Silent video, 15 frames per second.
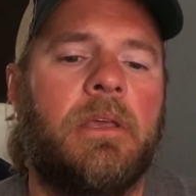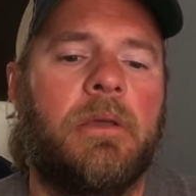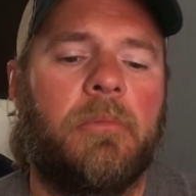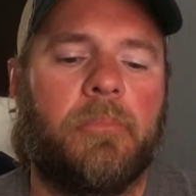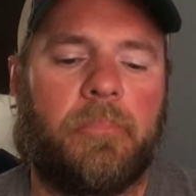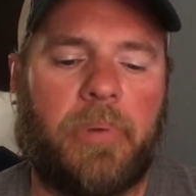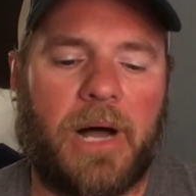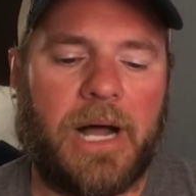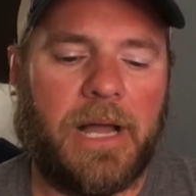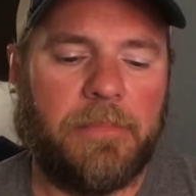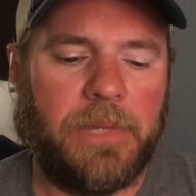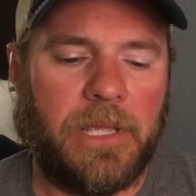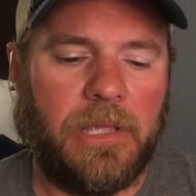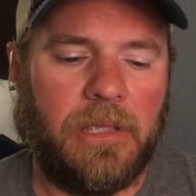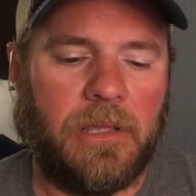
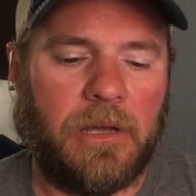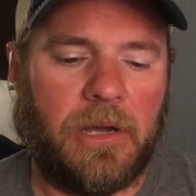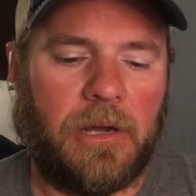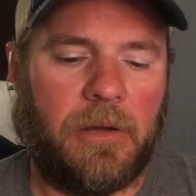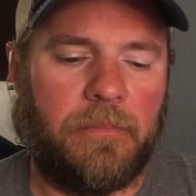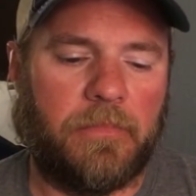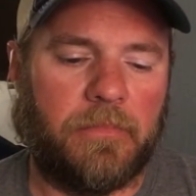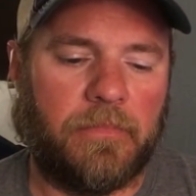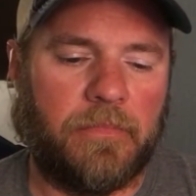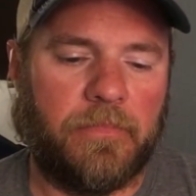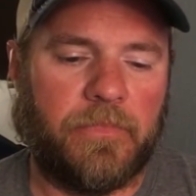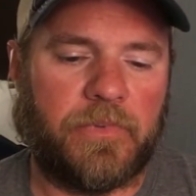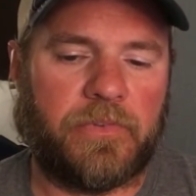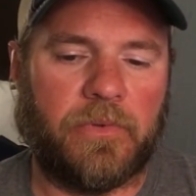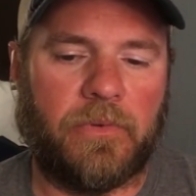Bobby, um,
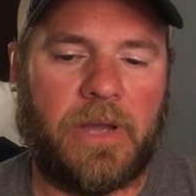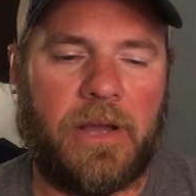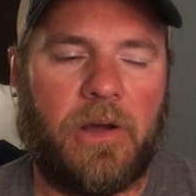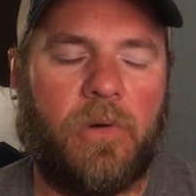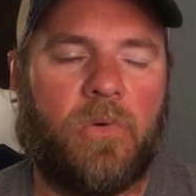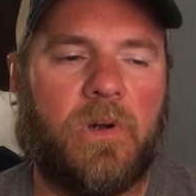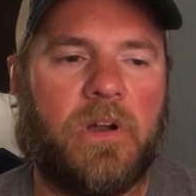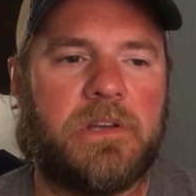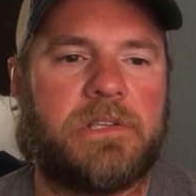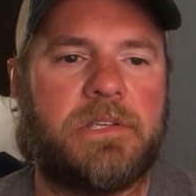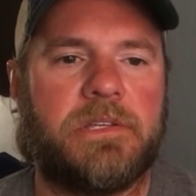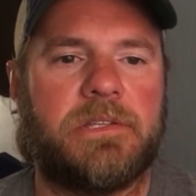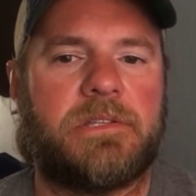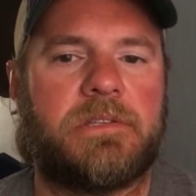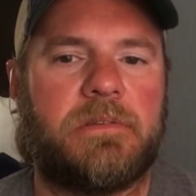so how it works
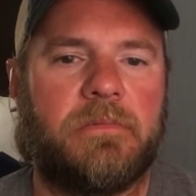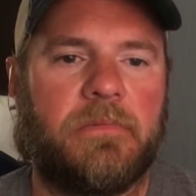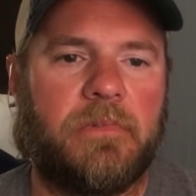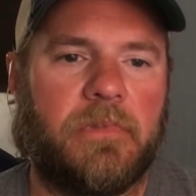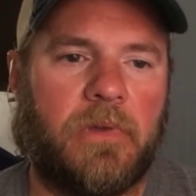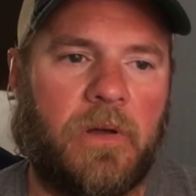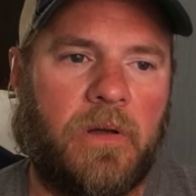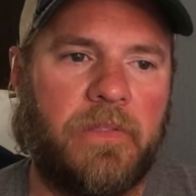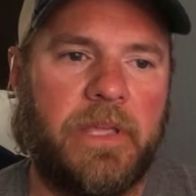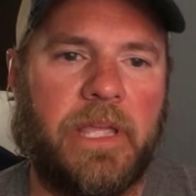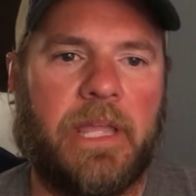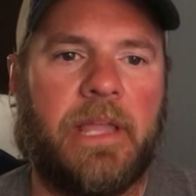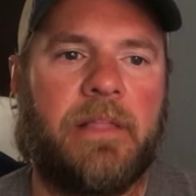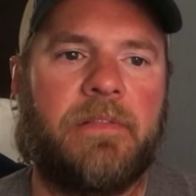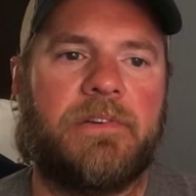is, all the
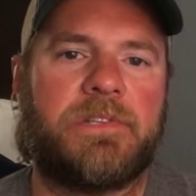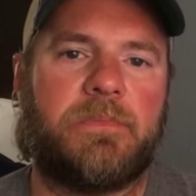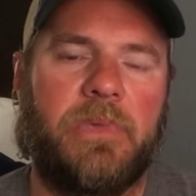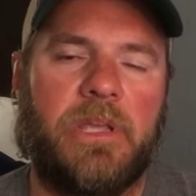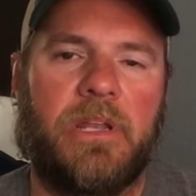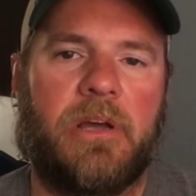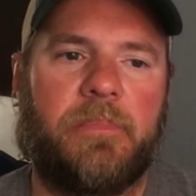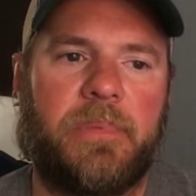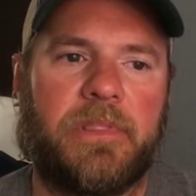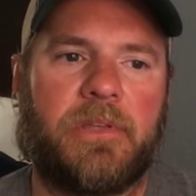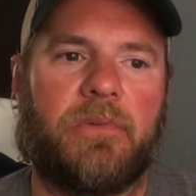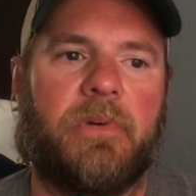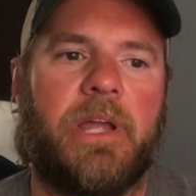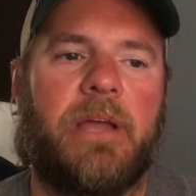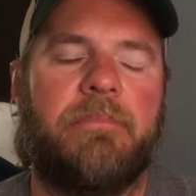anglers meet up at the
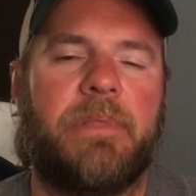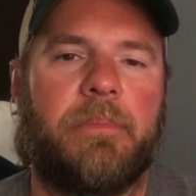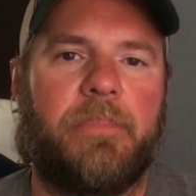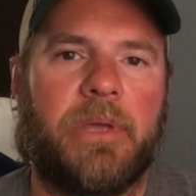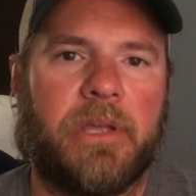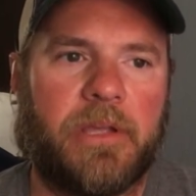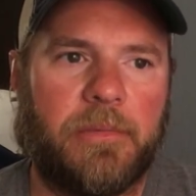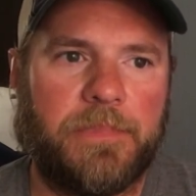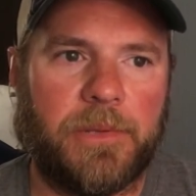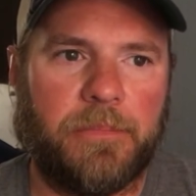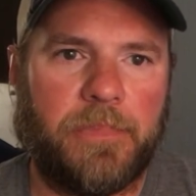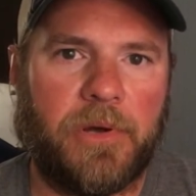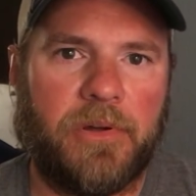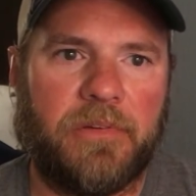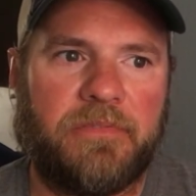ramp. They pick up their
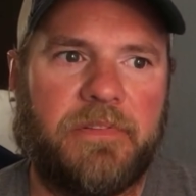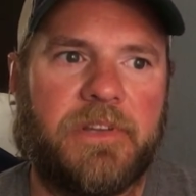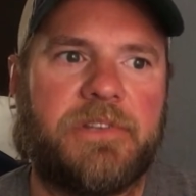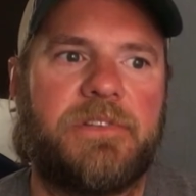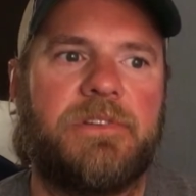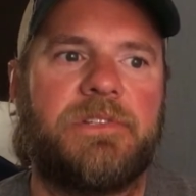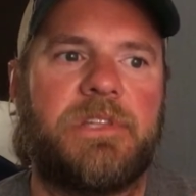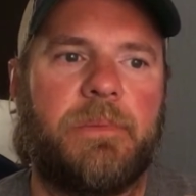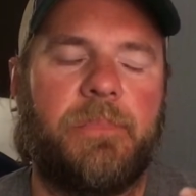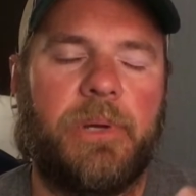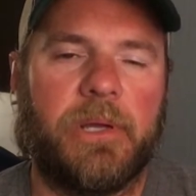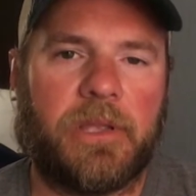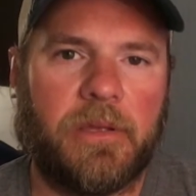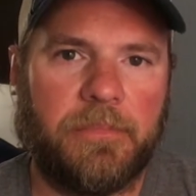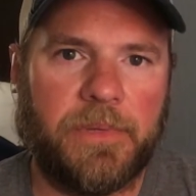boat officials. They
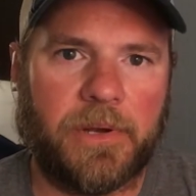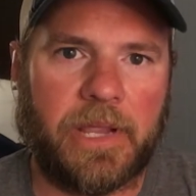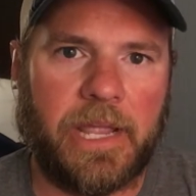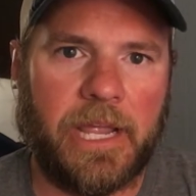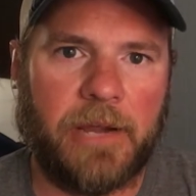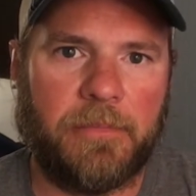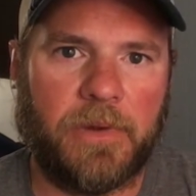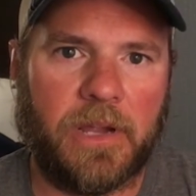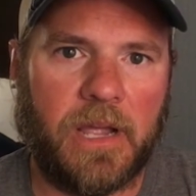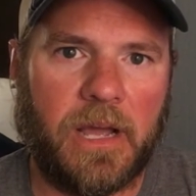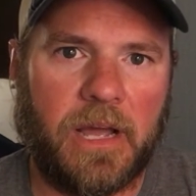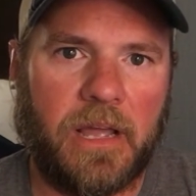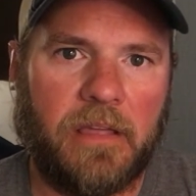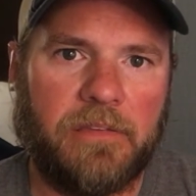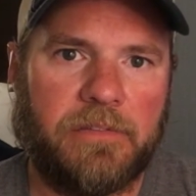pick up their camera
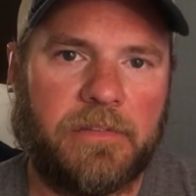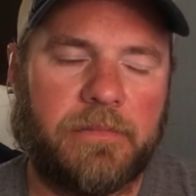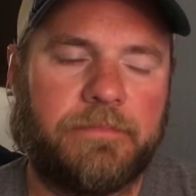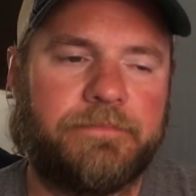guys,